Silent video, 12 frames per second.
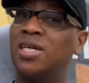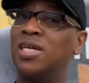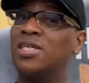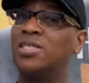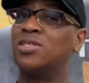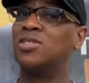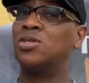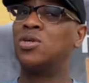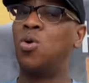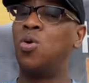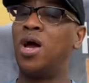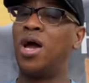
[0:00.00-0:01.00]
It's
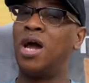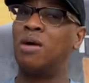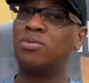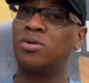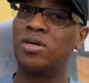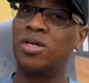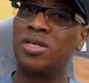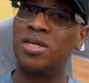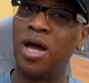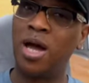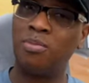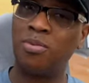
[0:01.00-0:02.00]
no
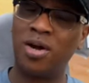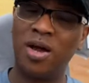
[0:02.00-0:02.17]
abracadabra.